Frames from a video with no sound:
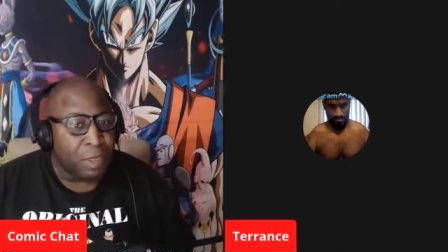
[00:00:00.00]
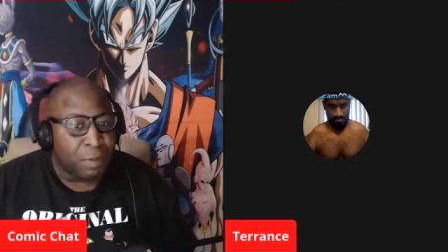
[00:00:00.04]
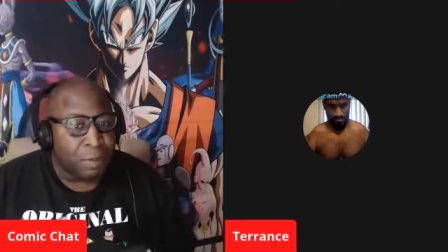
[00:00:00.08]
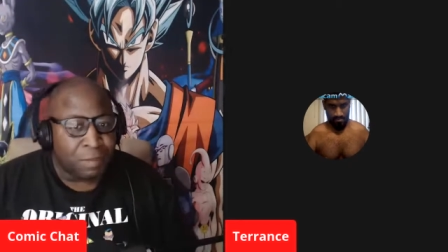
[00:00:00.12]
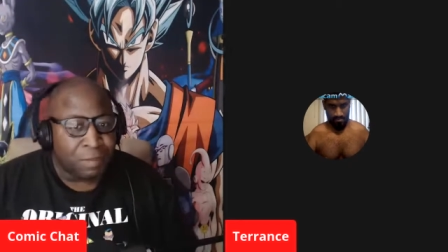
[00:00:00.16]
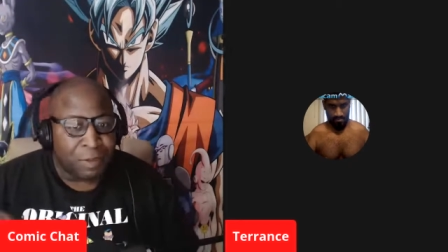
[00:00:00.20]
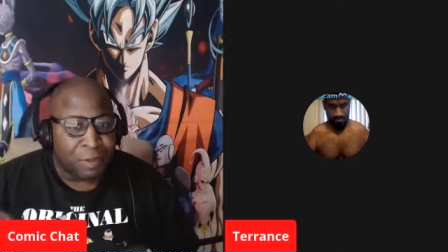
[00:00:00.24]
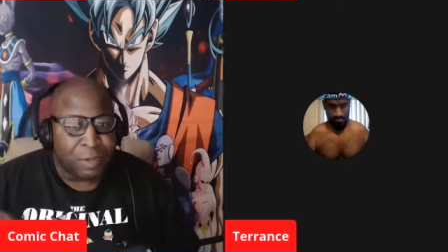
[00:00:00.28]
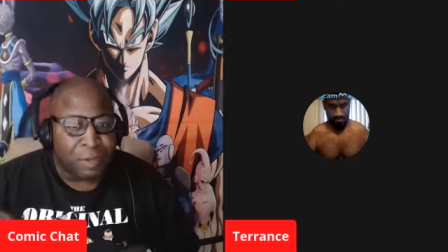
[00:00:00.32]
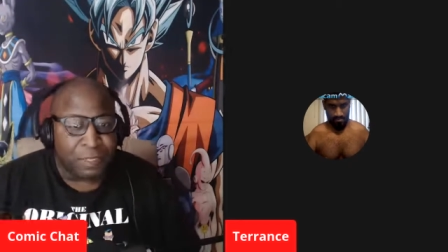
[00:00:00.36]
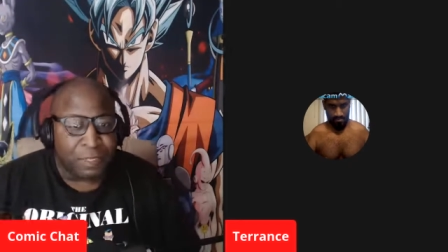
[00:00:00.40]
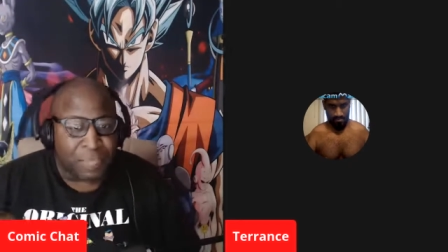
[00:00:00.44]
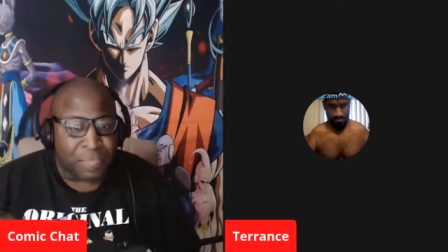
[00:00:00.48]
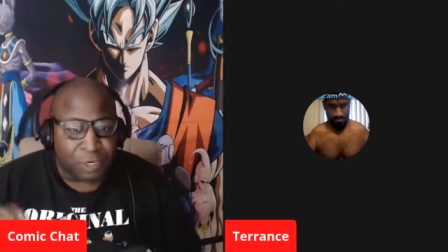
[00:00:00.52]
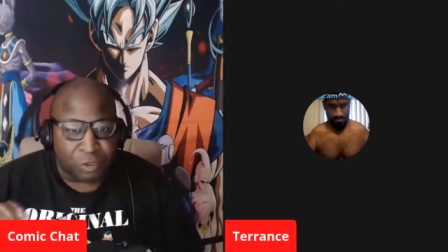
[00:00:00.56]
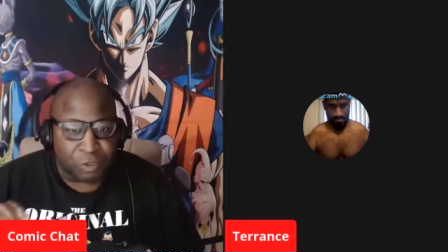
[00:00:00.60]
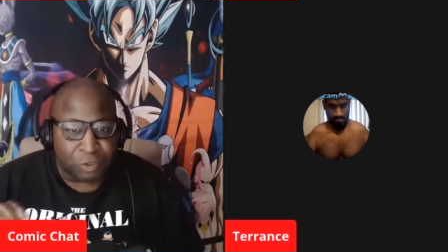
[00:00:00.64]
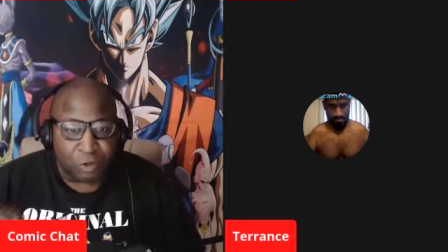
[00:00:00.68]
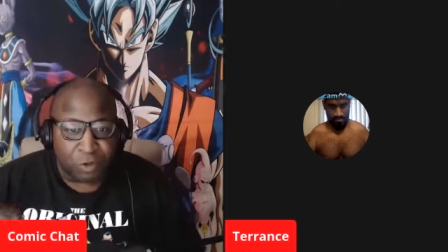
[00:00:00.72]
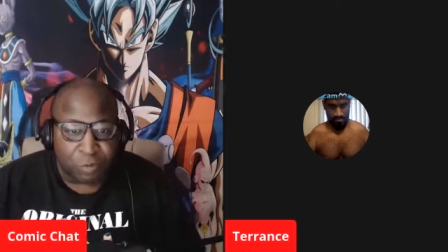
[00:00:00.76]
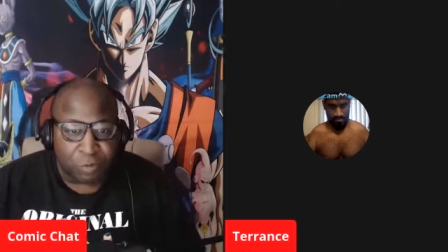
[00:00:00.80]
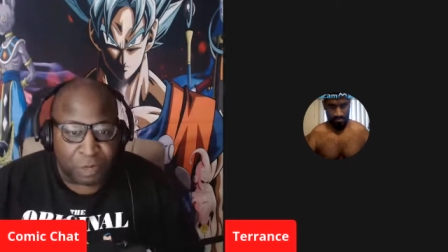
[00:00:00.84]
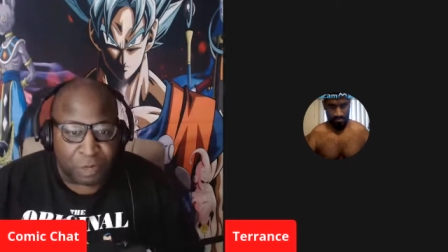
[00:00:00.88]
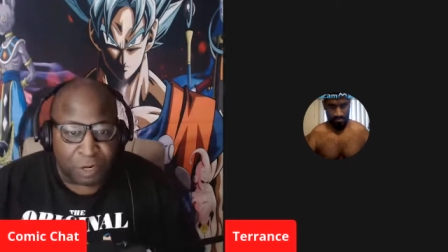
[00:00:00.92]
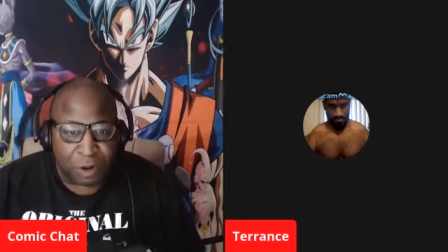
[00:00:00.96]
because I
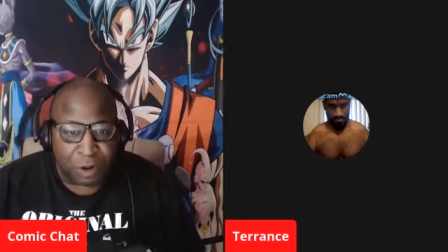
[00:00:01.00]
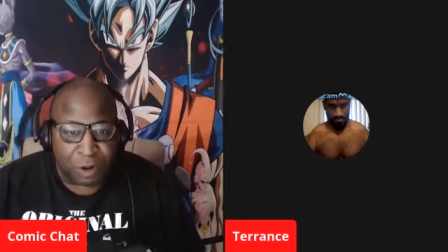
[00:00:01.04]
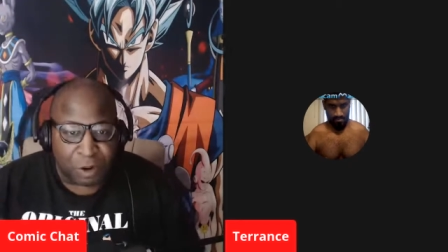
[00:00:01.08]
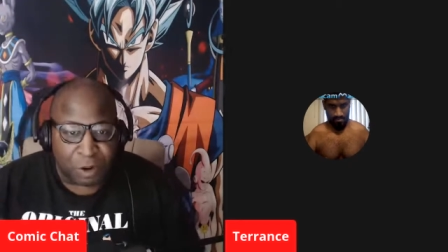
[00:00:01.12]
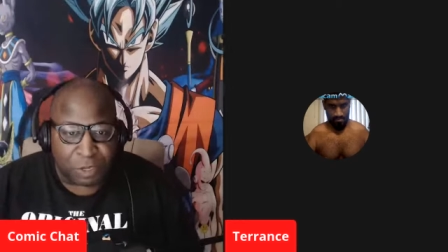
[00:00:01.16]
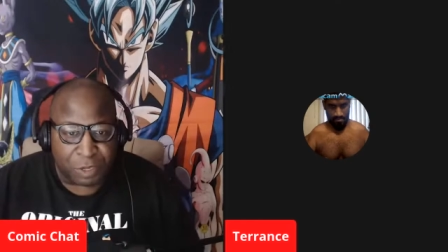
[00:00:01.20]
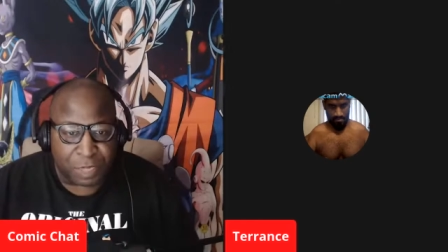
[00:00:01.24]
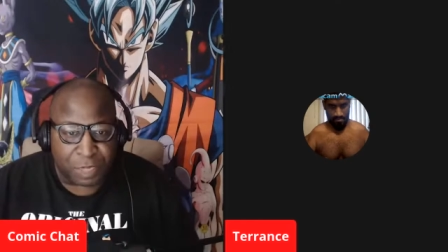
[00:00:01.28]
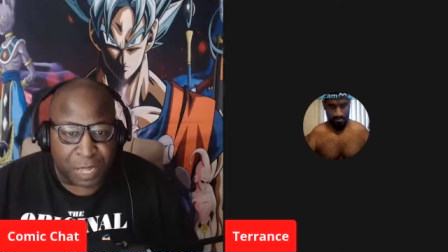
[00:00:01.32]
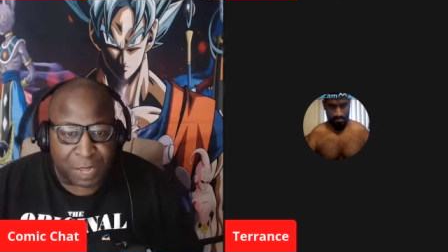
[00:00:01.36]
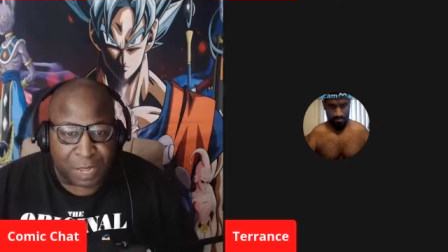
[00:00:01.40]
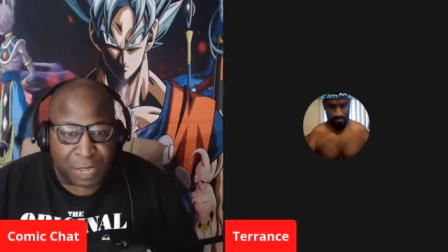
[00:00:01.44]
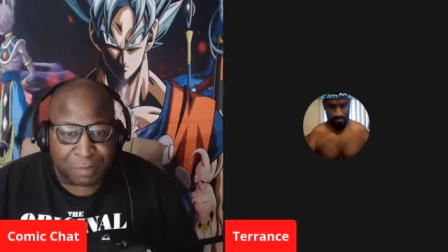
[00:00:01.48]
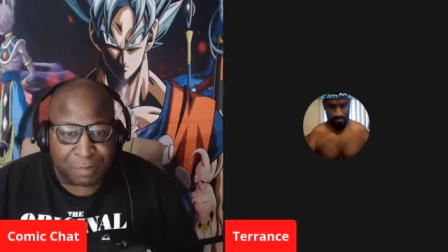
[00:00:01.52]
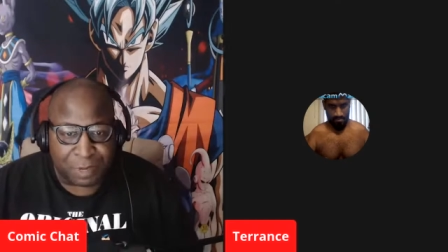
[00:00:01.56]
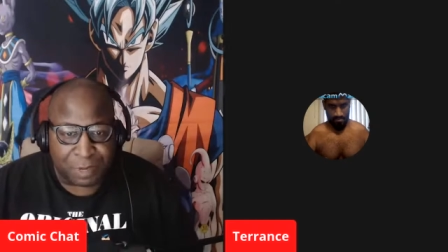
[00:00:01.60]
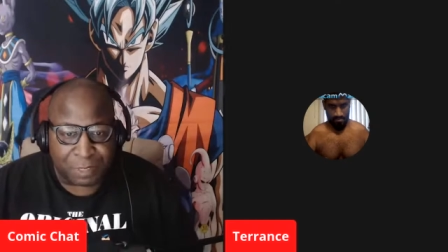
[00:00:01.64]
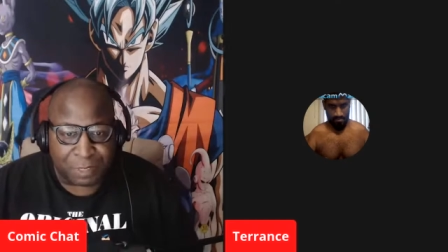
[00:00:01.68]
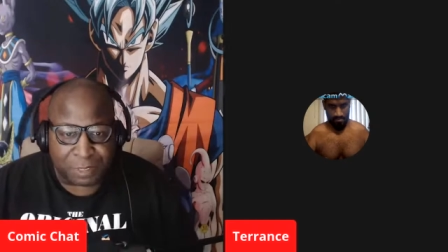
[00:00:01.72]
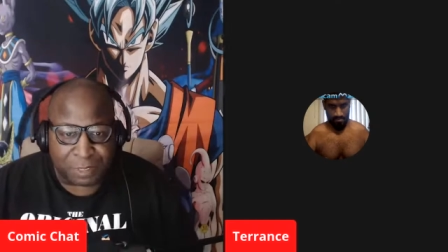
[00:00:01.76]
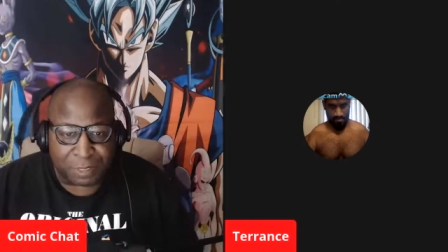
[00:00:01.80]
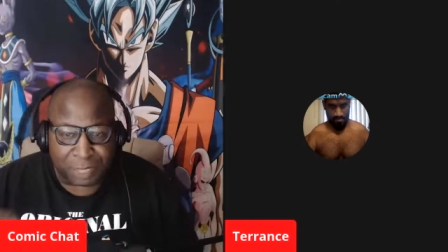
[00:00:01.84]
do read all your comments.